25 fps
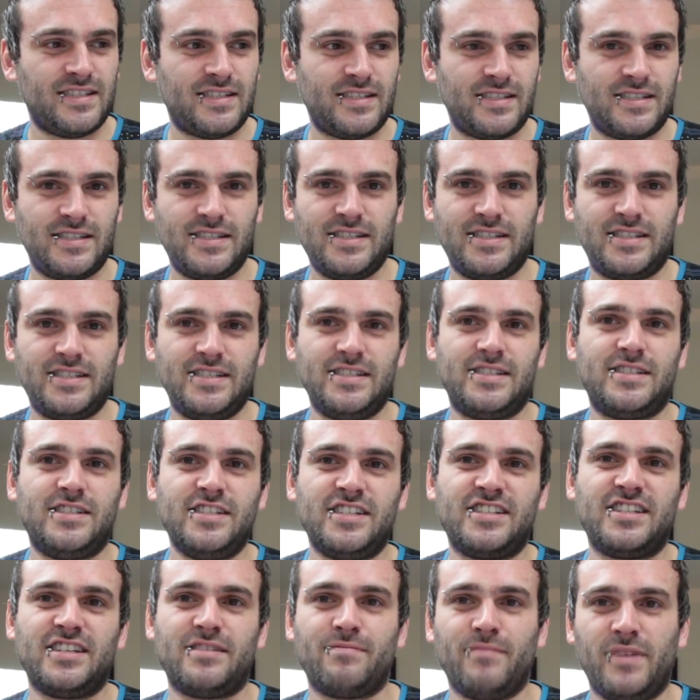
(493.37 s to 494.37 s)
It's, it's,
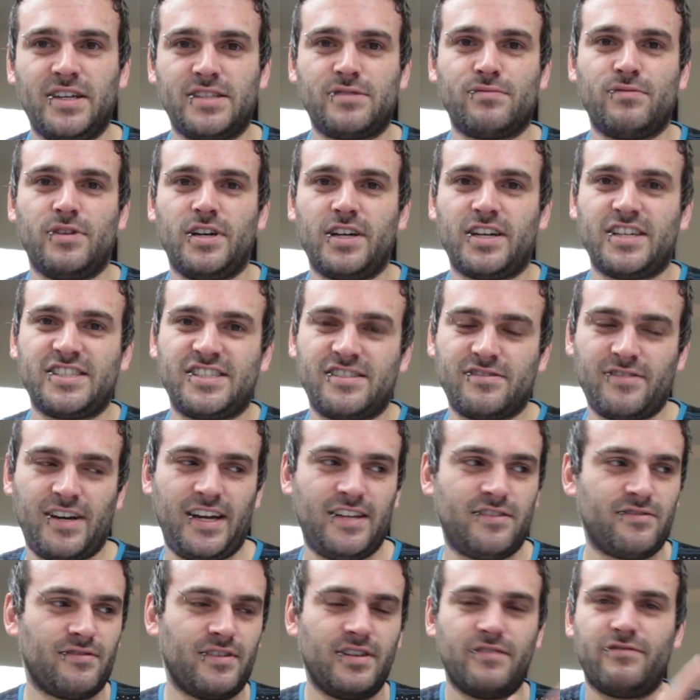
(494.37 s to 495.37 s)
just as much work as
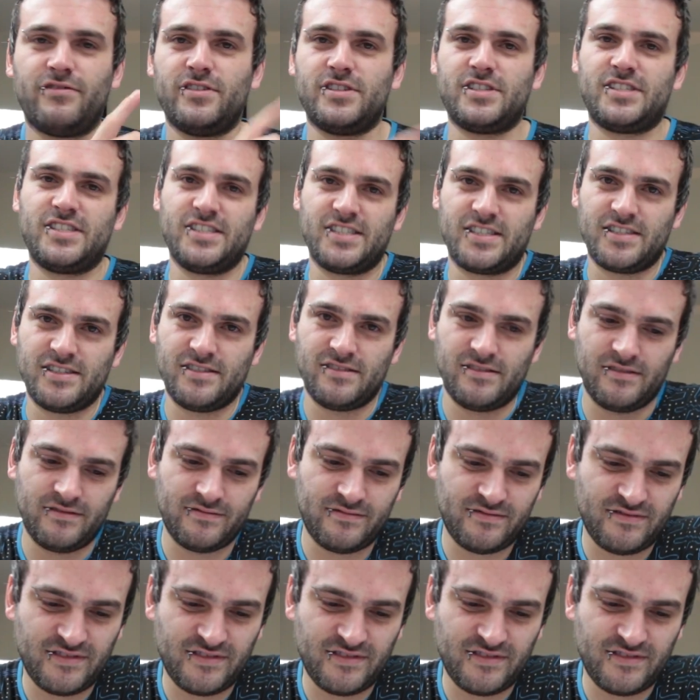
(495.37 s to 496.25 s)
trying to reverse this whole